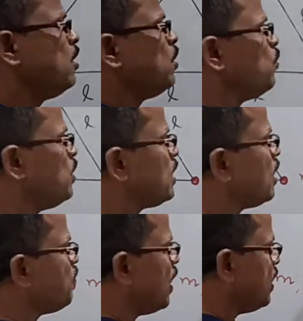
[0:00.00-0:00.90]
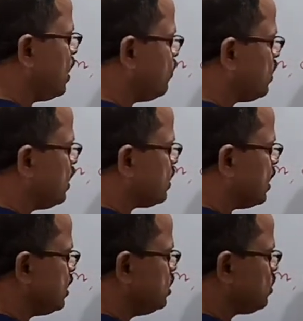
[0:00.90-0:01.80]
we can find out
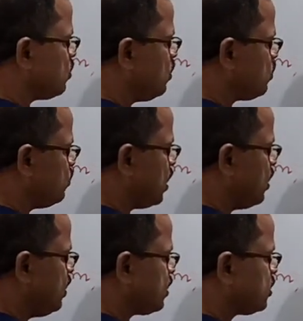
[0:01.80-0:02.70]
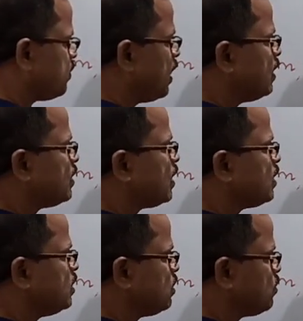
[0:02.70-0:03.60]
that is equal to, now let us find that
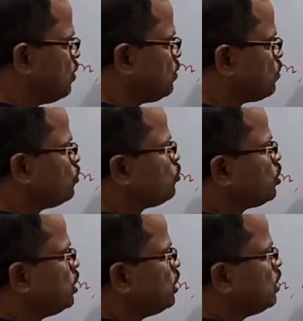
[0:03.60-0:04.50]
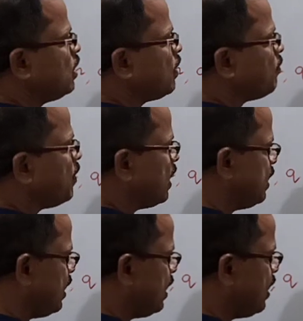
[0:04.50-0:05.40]
is equal to 3 by
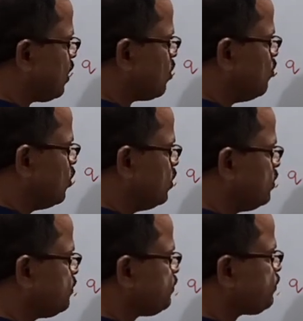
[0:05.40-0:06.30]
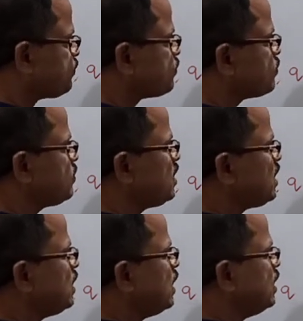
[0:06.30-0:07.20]
L common.
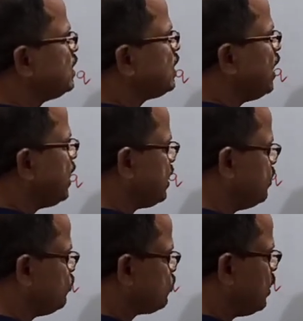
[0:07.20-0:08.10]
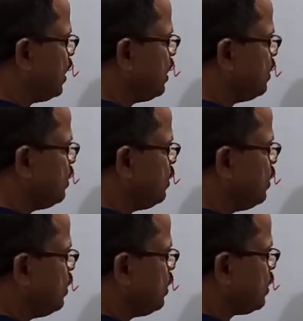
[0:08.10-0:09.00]
that is k q square,
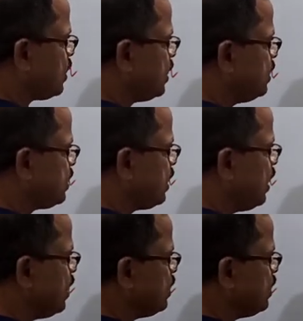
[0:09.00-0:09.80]
that is k